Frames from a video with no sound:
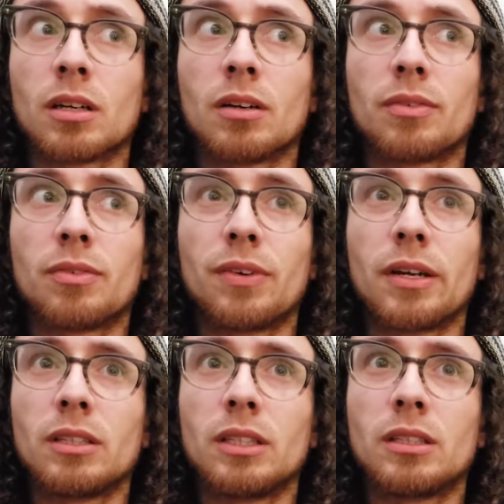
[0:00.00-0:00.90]

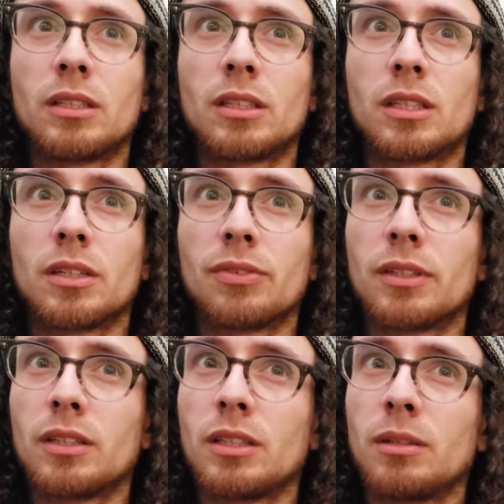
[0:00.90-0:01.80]
fairly
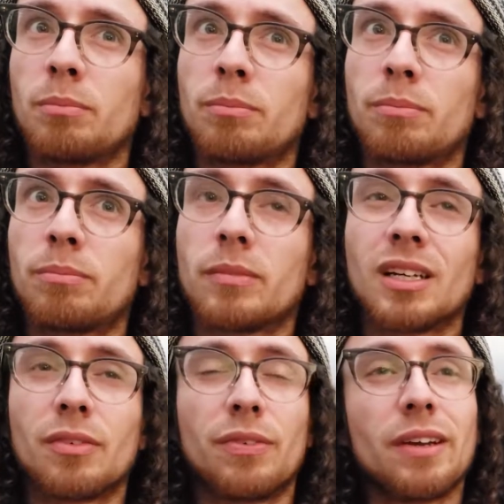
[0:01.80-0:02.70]
different
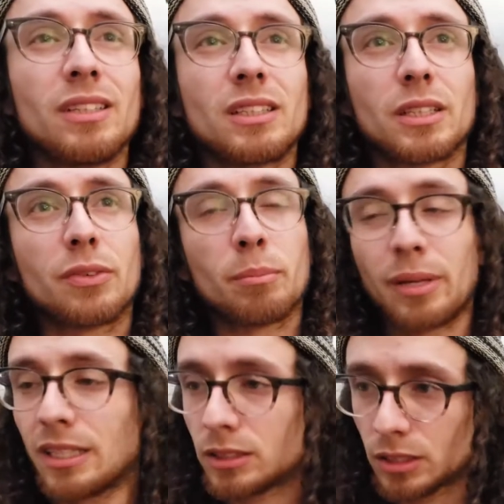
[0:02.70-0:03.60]

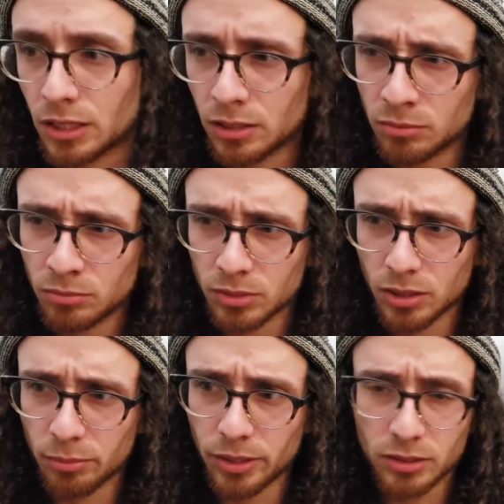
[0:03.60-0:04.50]
paced game
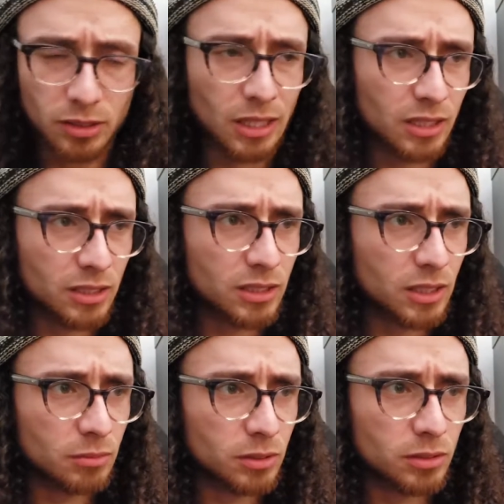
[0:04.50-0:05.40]
compared to a lot of these
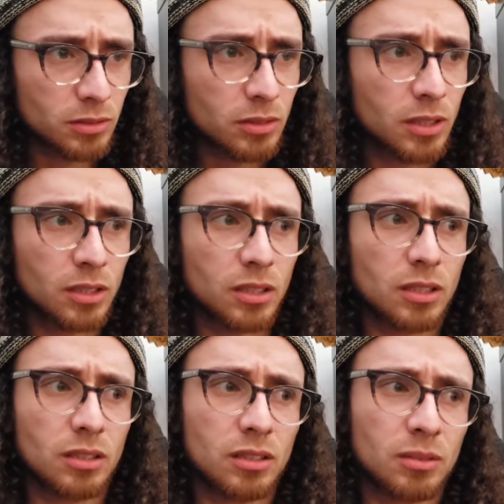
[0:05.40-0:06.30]
games.
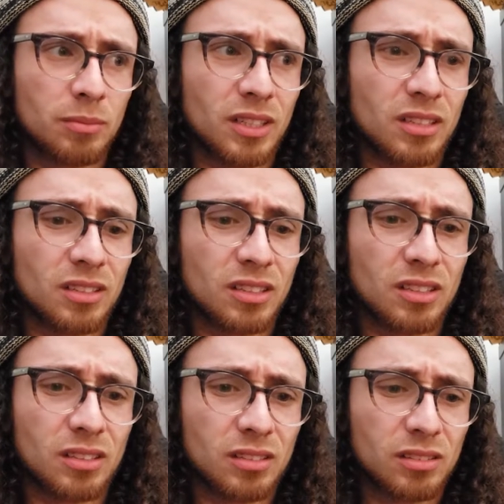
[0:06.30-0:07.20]
The
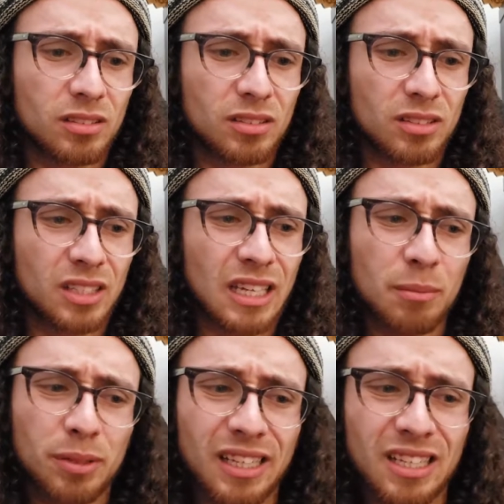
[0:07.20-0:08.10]

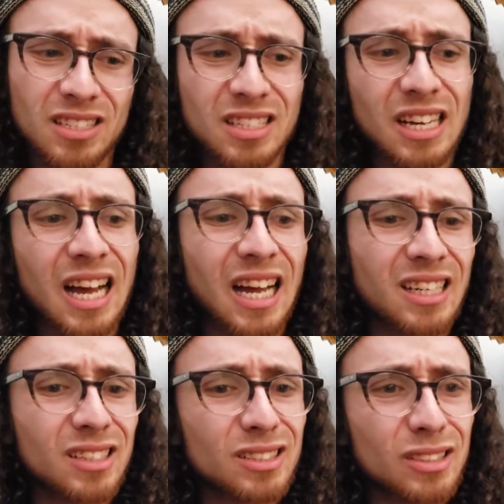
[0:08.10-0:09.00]
gameplay is
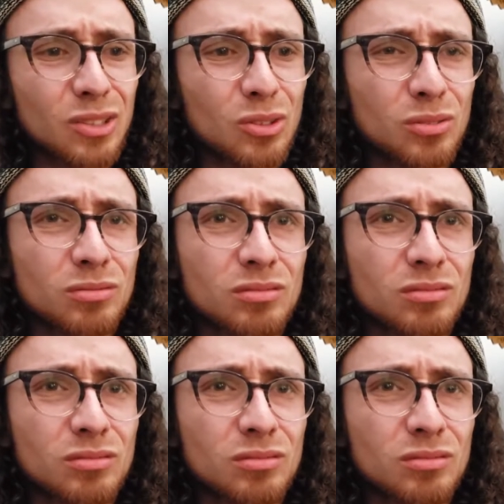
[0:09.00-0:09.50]
kind of slow,